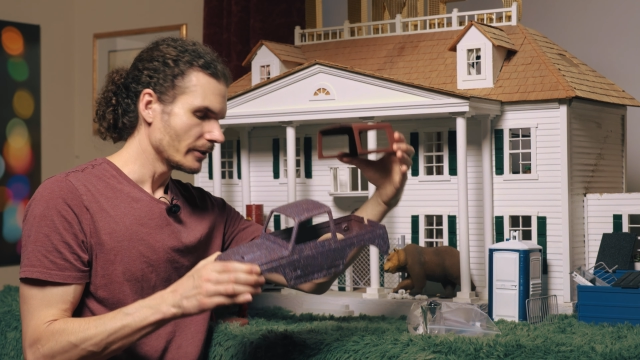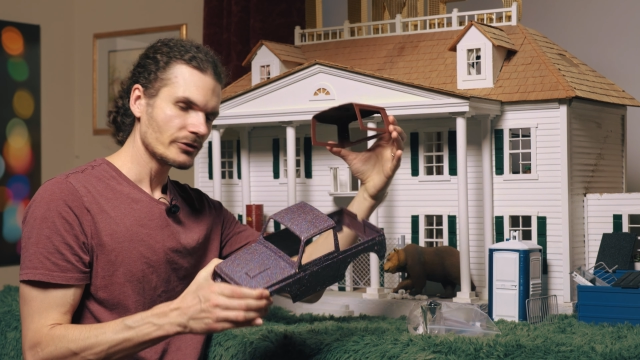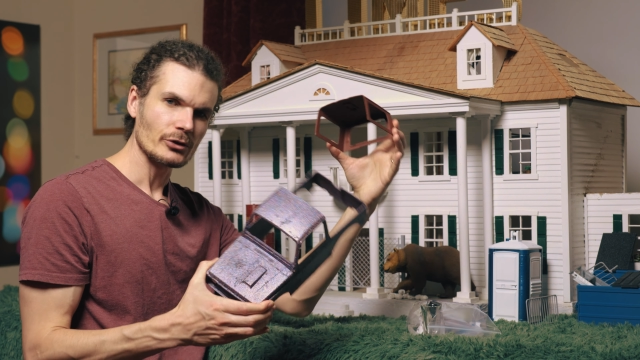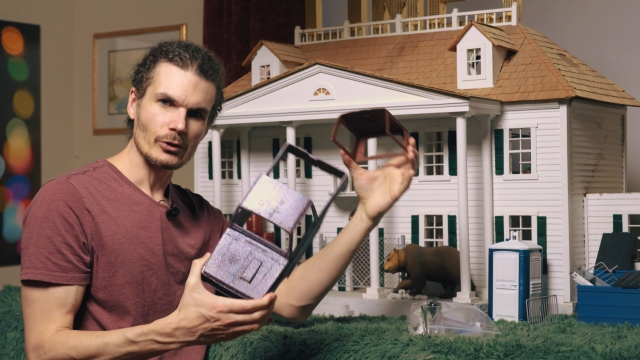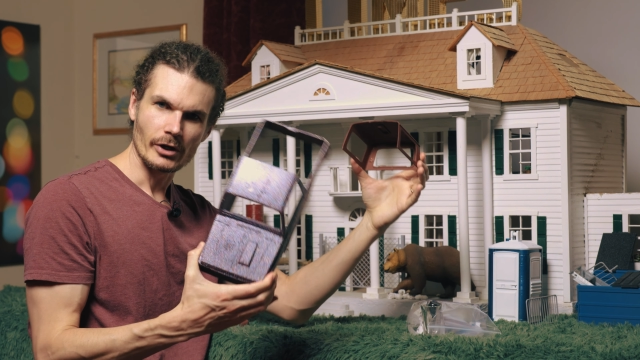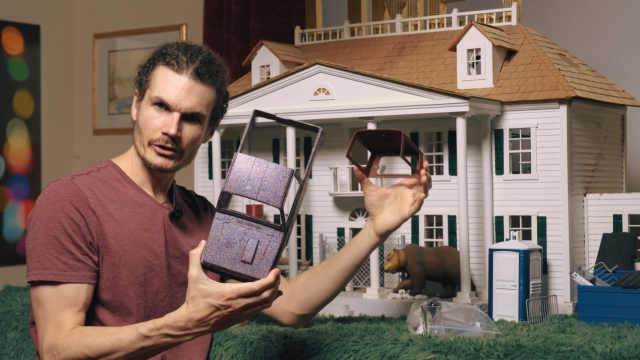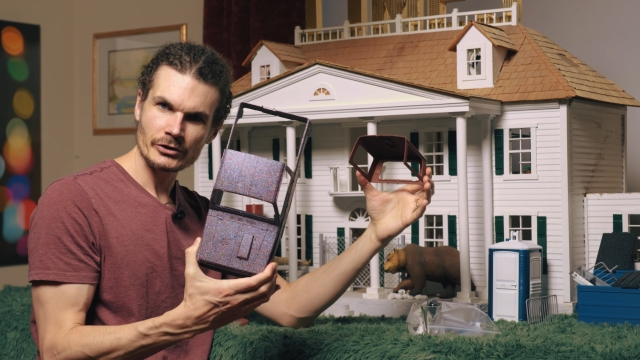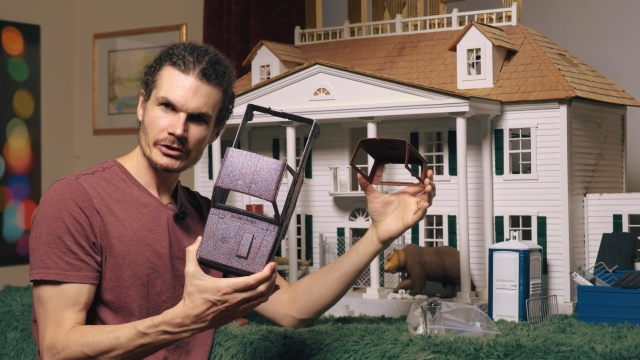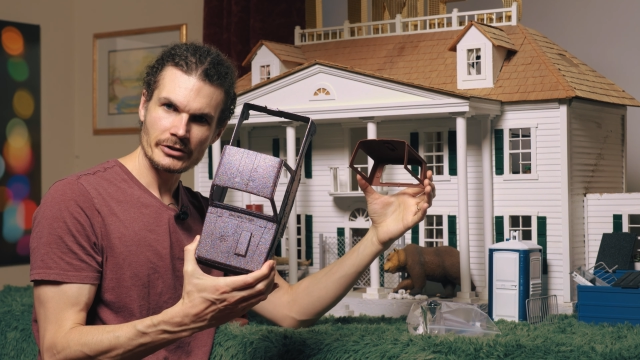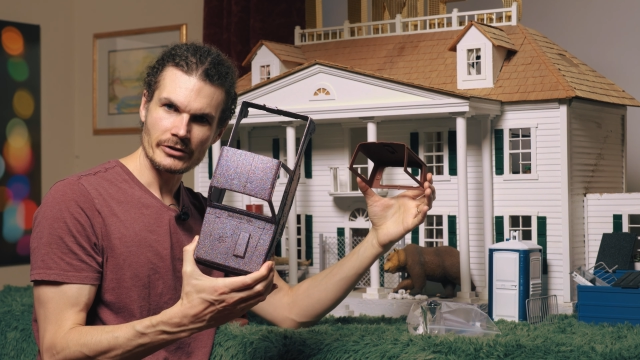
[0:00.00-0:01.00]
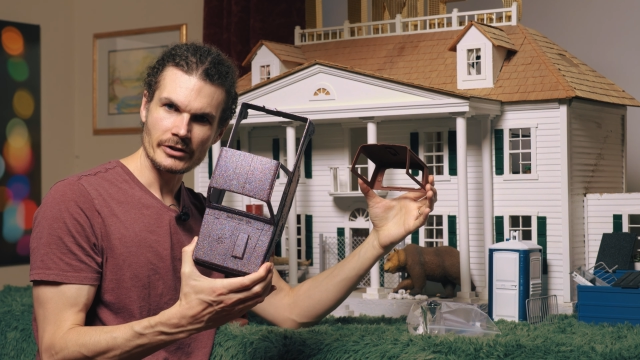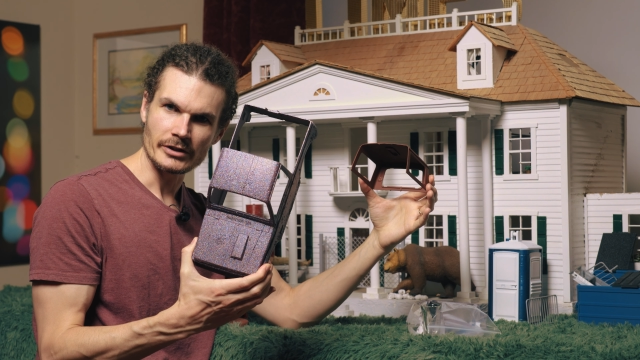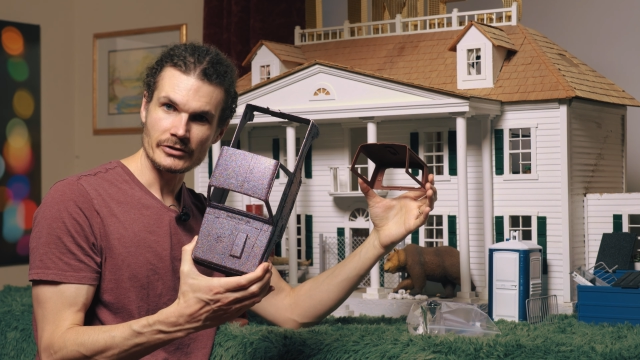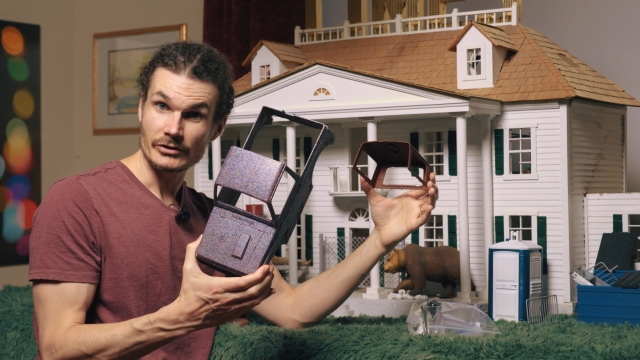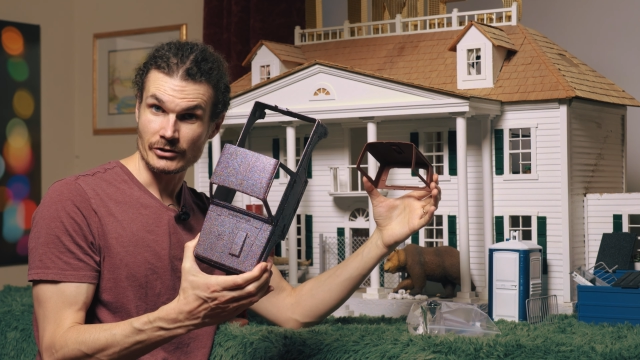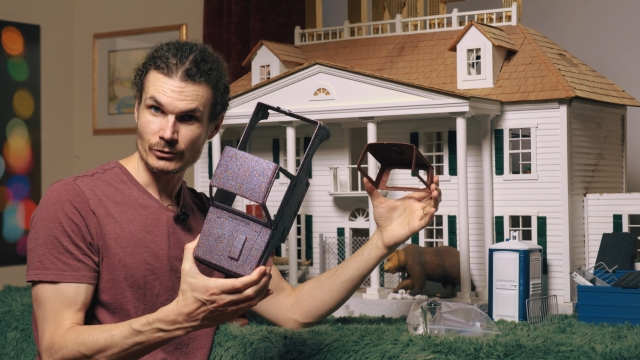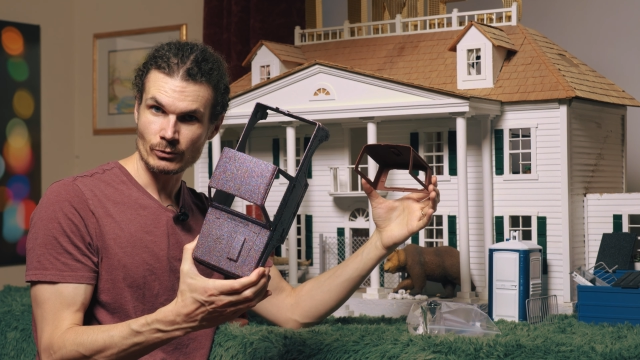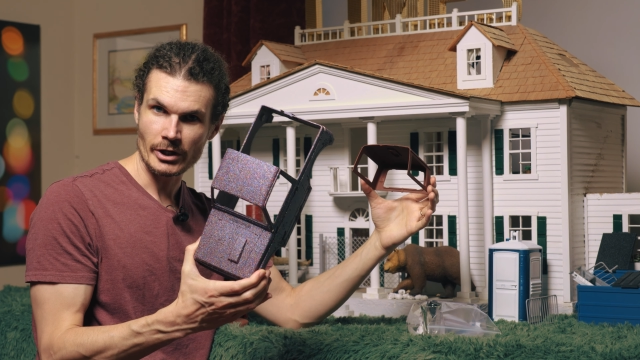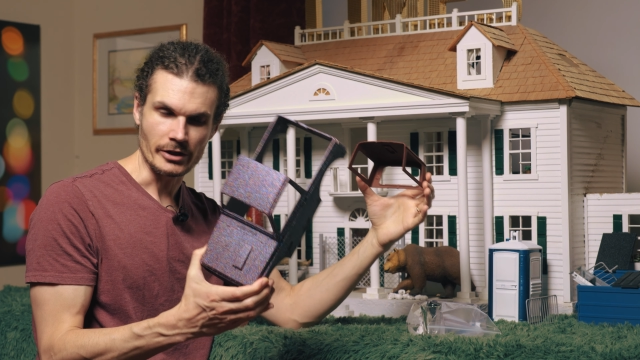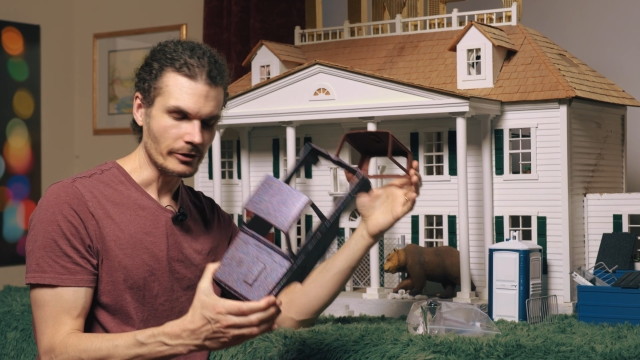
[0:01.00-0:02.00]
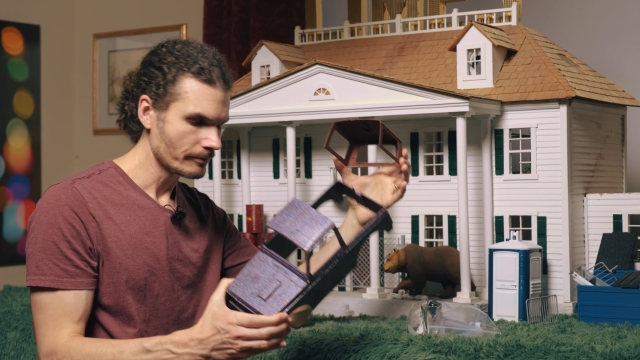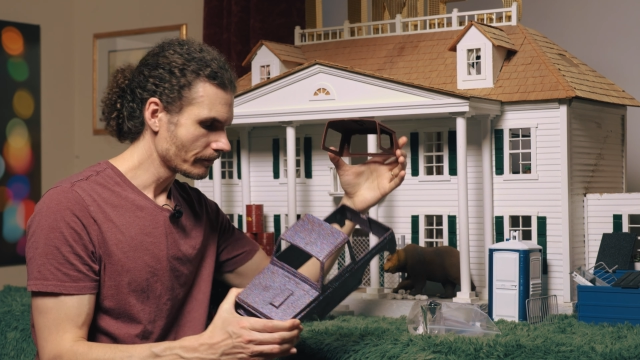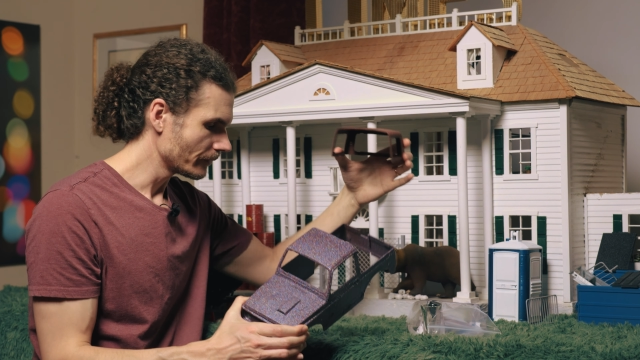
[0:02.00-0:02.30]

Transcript: So underneath this is red.